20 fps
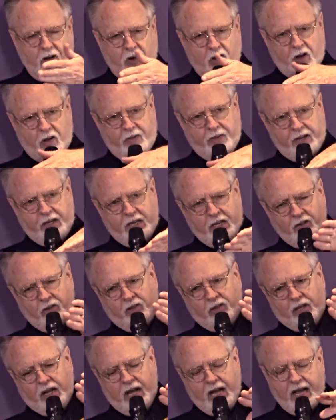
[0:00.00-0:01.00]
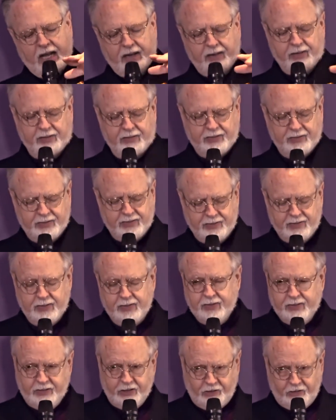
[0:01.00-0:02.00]
On the inside,
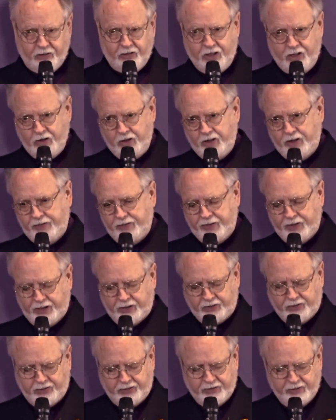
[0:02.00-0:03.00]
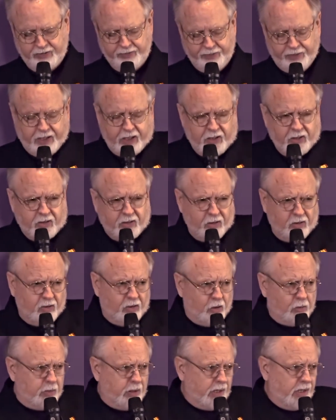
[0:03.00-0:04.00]
the security fix. So
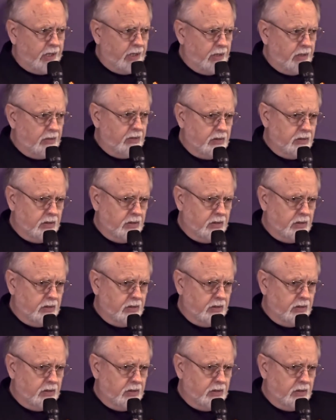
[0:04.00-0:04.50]
nobody